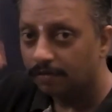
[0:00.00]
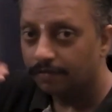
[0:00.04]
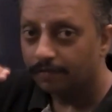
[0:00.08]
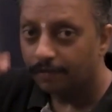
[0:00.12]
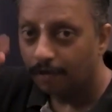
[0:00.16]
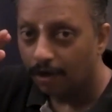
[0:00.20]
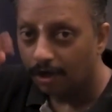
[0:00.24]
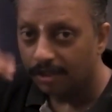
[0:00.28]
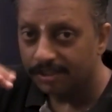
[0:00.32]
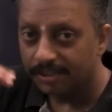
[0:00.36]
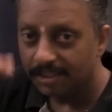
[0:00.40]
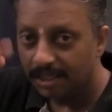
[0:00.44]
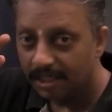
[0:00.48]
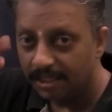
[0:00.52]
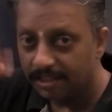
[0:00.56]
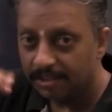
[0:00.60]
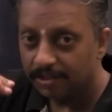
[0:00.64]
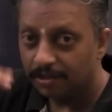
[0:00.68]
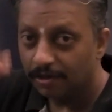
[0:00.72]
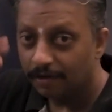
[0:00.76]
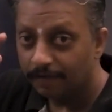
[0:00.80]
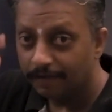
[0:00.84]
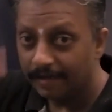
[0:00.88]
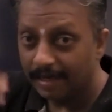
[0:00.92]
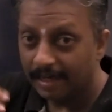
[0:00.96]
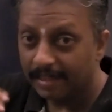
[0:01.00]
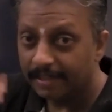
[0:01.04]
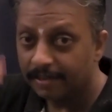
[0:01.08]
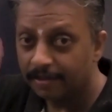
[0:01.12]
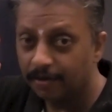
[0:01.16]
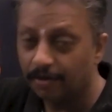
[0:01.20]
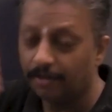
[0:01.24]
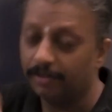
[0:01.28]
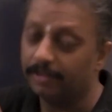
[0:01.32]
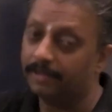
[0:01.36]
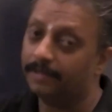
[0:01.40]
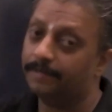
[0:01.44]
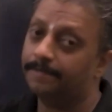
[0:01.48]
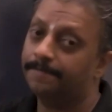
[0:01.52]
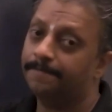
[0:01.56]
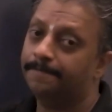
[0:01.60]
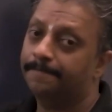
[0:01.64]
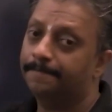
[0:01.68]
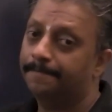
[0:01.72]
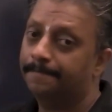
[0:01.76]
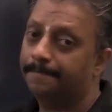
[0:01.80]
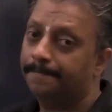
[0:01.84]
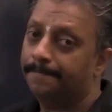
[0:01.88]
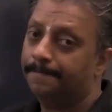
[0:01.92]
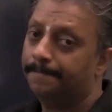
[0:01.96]
of oscillation of electron,
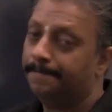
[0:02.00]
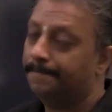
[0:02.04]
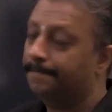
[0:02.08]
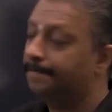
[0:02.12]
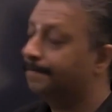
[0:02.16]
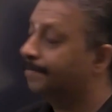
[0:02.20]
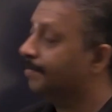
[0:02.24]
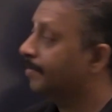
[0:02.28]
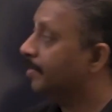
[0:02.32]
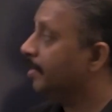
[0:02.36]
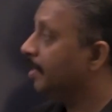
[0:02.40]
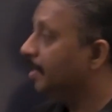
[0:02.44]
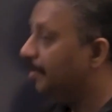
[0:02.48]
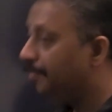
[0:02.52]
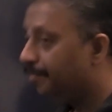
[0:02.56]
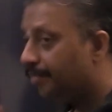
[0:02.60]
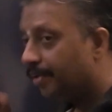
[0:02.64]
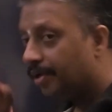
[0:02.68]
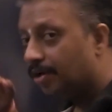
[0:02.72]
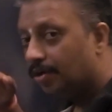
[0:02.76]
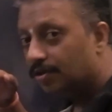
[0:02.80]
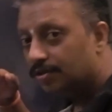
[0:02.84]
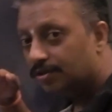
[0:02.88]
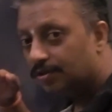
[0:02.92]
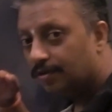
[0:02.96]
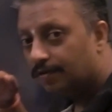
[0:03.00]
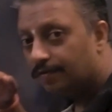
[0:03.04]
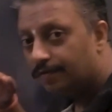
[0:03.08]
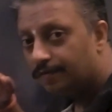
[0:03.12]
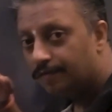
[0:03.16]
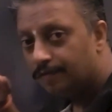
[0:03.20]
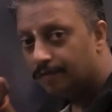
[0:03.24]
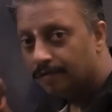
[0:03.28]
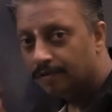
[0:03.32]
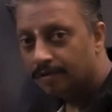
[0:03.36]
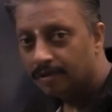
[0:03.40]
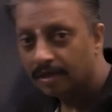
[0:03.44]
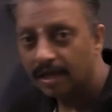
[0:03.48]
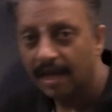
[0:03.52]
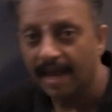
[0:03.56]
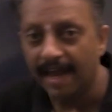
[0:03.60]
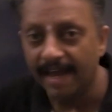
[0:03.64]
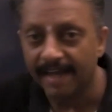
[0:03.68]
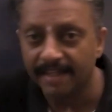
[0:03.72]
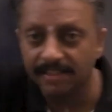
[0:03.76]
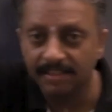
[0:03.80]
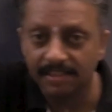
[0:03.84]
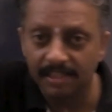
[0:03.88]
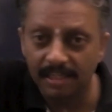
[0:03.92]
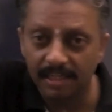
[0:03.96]
because of
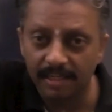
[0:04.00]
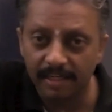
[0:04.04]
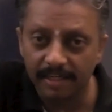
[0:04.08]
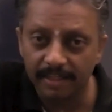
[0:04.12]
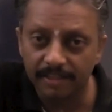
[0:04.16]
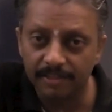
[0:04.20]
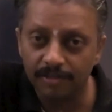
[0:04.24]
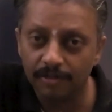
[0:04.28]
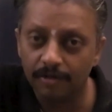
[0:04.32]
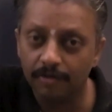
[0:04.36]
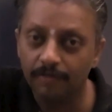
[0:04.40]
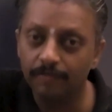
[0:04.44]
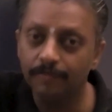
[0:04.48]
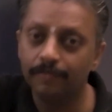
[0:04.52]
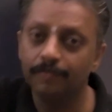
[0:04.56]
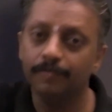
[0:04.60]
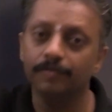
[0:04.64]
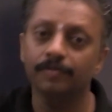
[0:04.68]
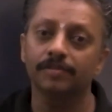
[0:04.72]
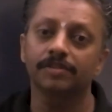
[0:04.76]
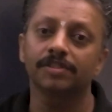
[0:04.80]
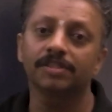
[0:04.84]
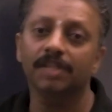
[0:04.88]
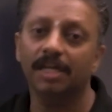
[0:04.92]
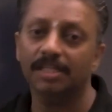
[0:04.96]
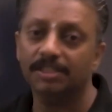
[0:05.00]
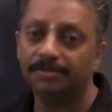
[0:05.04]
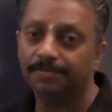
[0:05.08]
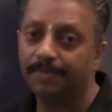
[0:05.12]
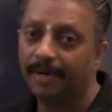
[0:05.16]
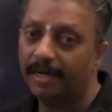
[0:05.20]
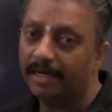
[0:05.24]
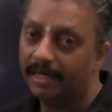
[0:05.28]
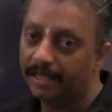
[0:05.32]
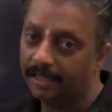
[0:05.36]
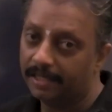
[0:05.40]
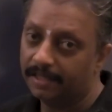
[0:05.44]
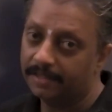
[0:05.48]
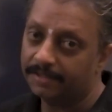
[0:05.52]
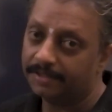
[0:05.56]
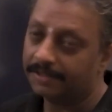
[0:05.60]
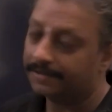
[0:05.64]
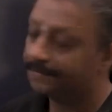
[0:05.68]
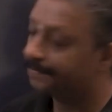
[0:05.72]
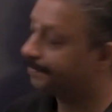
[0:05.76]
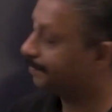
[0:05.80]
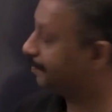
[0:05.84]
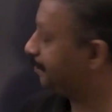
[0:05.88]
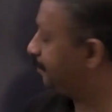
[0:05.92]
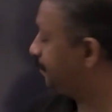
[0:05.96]
acceleration of charged
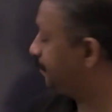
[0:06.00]
particles.